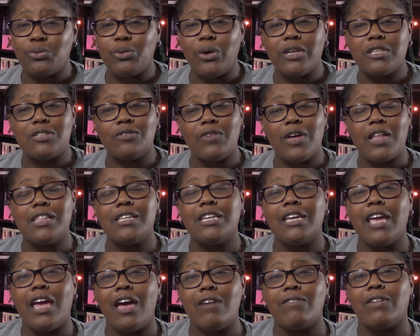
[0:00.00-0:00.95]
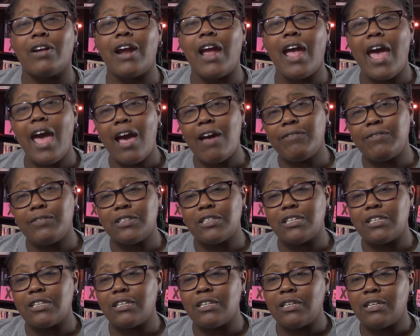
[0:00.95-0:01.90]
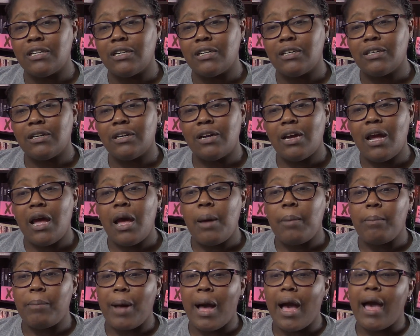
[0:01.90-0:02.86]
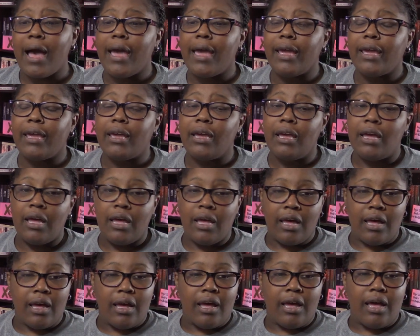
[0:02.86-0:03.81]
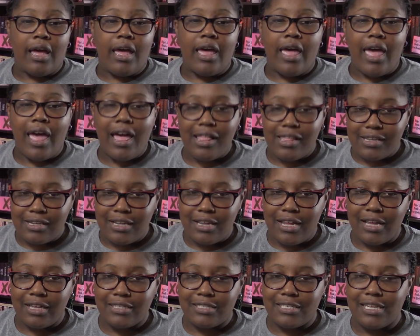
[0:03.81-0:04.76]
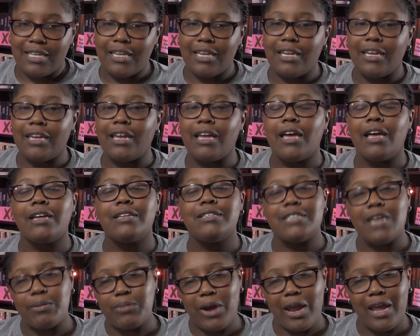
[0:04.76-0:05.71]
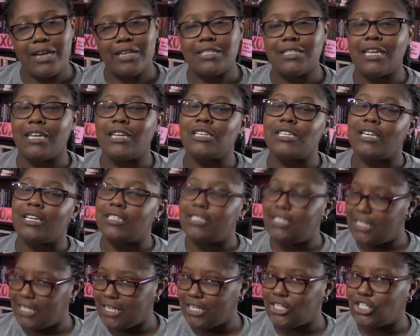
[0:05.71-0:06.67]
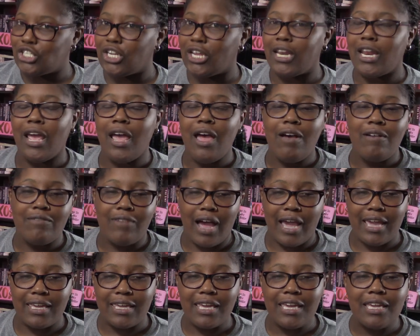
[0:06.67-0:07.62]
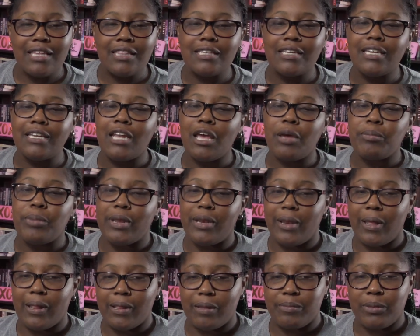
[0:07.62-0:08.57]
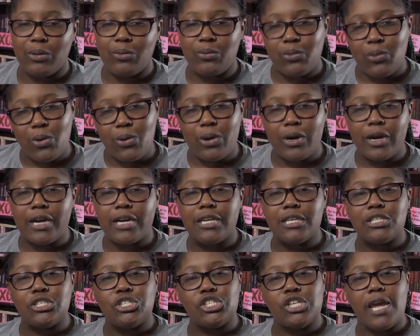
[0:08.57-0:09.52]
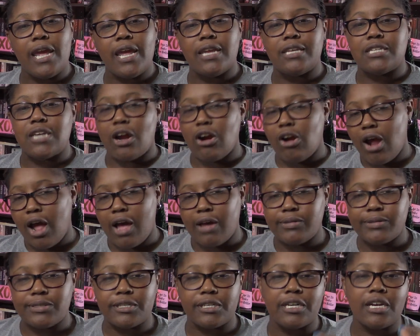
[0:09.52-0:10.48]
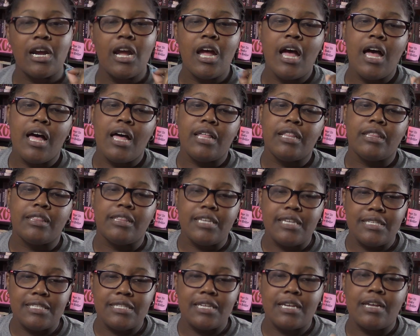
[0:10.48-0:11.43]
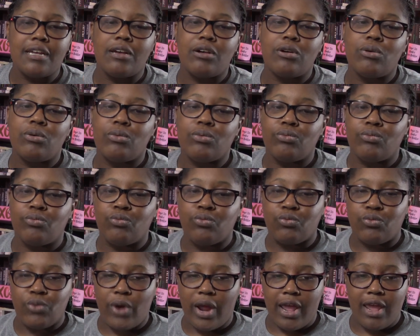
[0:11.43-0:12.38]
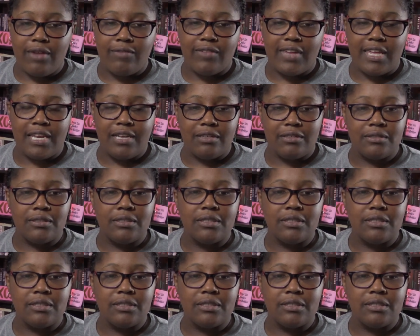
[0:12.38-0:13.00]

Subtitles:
was Felony Ever After by Helena Hunting, Deborah Anastasia, Tijin, Vi Keelan, Penelope Ward, Jay Darhauser, Lisa Raven,